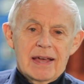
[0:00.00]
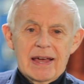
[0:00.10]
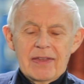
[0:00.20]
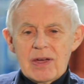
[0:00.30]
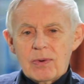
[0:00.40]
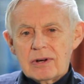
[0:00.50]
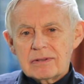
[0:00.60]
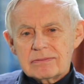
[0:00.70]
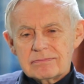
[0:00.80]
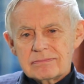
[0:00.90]
And they
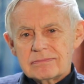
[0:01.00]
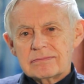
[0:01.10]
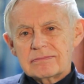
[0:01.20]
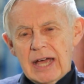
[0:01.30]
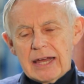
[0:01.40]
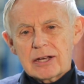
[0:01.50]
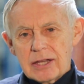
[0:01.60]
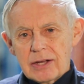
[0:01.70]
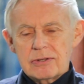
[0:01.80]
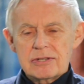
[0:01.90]
were kind of
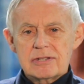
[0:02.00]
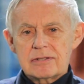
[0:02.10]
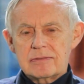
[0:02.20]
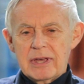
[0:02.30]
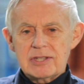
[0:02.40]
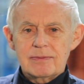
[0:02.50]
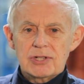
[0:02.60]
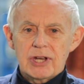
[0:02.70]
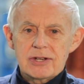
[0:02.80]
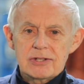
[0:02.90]
close, made some
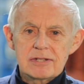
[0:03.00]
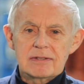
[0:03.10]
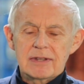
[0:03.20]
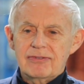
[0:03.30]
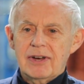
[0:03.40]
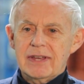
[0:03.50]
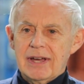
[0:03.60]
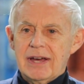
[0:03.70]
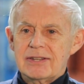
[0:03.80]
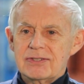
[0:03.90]
changes, and they finally
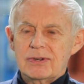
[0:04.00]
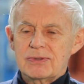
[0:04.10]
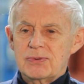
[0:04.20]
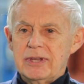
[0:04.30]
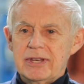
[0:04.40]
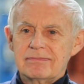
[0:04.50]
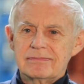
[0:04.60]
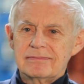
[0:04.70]
got it, so it was really